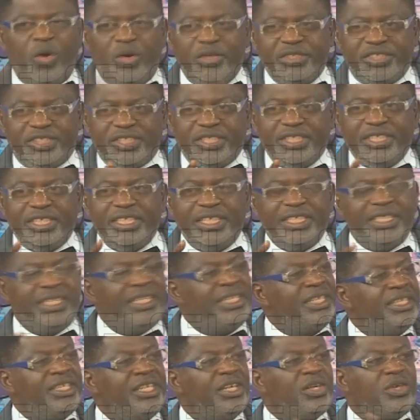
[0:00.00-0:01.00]
until
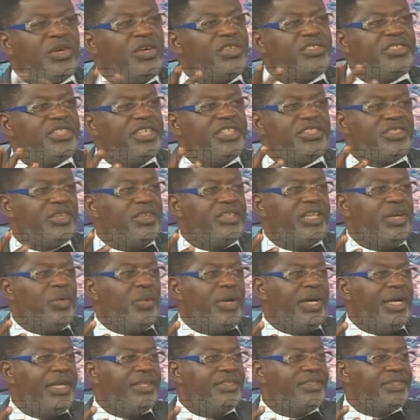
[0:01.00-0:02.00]
the court says
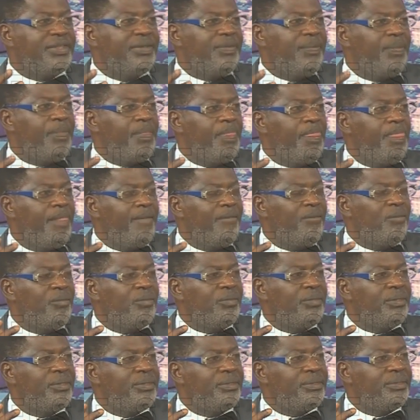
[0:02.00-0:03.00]
otherwise. Mm.
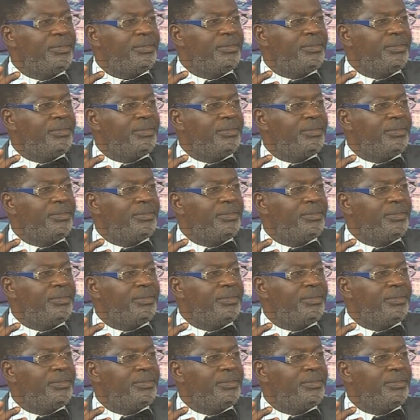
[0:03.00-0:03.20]
Uh,